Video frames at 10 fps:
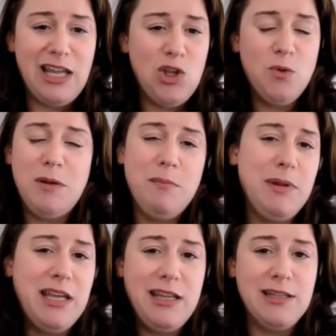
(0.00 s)
human
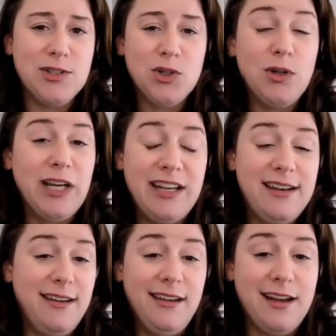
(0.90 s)
beings
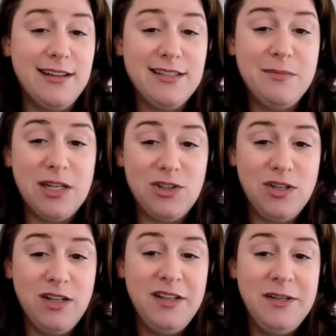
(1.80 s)
created in God's image.